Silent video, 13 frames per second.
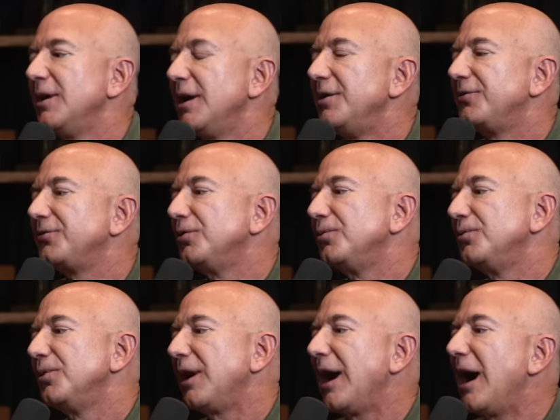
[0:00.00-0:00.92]
And so
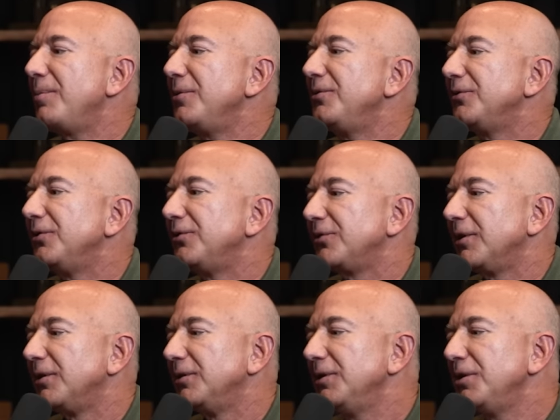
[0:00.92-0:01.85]
what happens is
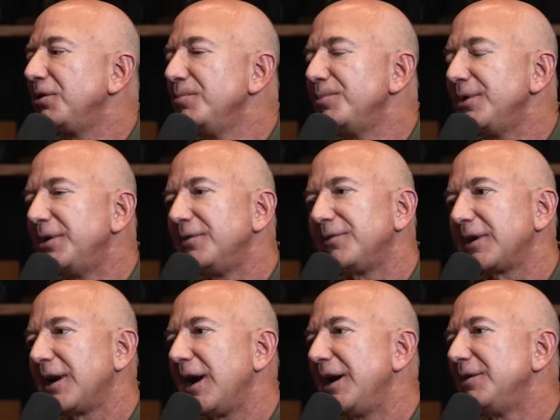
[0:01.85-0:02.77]
a little bit of a
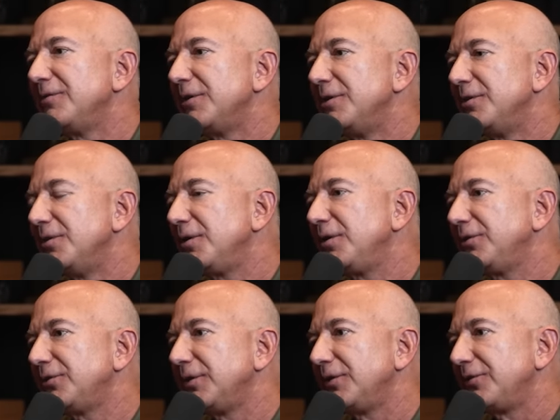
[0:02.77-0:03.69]
kind of
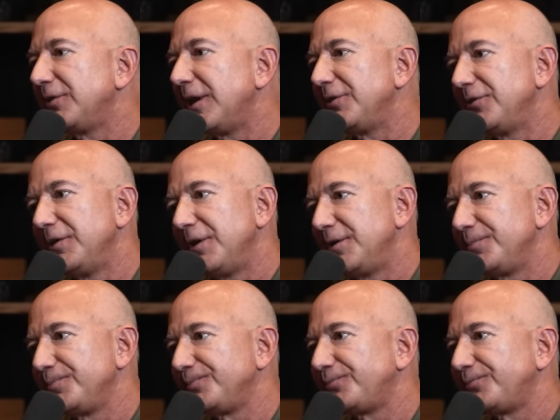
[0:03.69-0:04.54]
inertia sets in